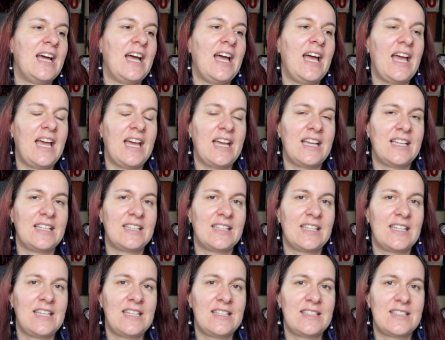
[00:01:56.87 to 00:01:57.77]

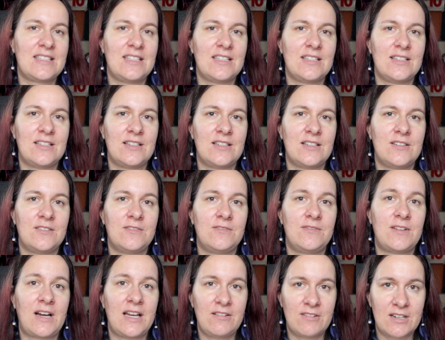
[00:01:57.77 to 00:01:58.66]
and it's the
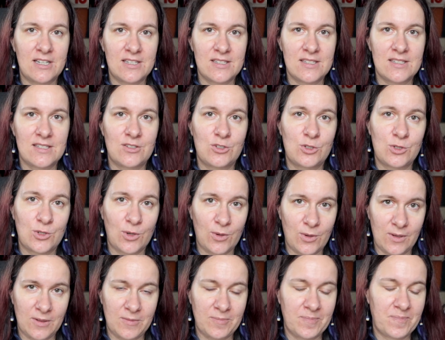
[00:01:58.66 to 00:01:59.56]
virus
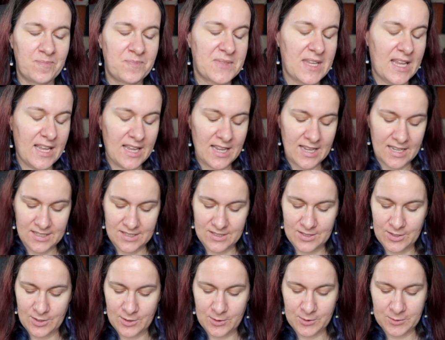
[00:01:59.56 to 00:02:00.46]
shawl.
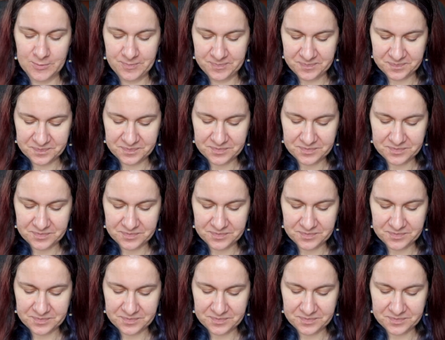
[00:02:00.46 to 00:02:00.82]
So